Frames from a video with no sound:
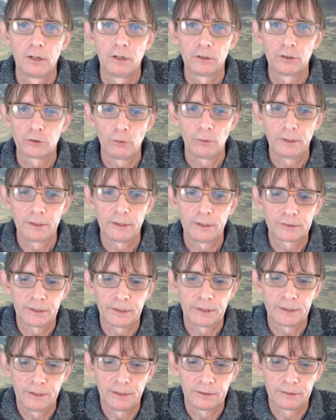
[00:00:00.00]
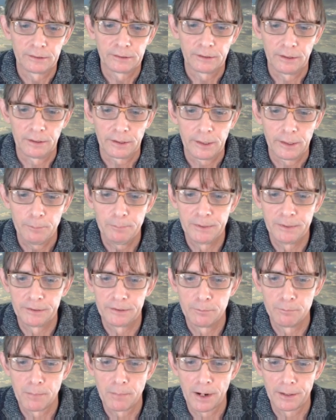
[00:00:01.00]
So let's take this, keep
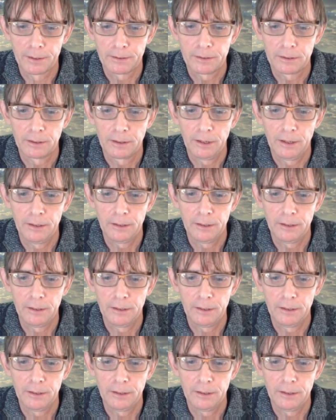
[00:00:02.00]
this in mind,